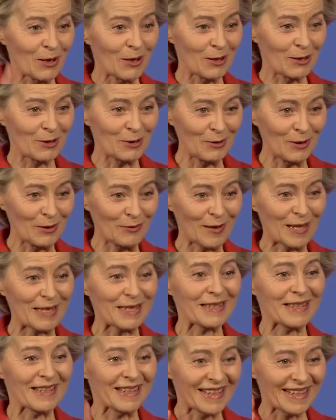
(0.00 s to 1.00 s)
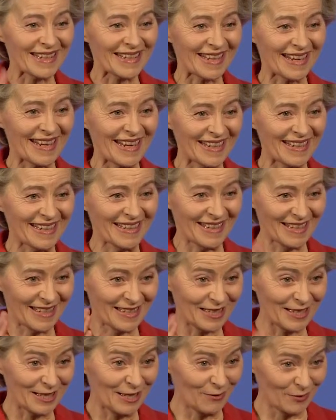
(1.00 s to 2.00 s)
the two of us can
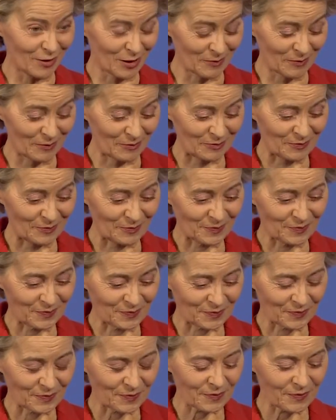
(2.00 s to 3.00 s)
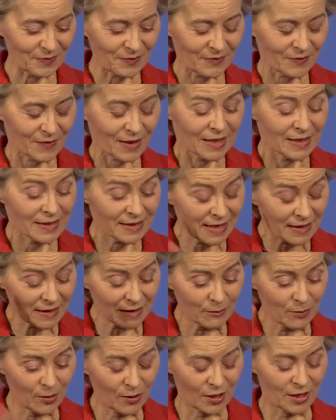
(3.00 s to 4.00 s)
deliver.
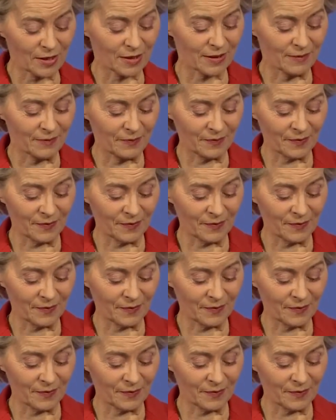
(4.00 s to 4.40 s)
Second point,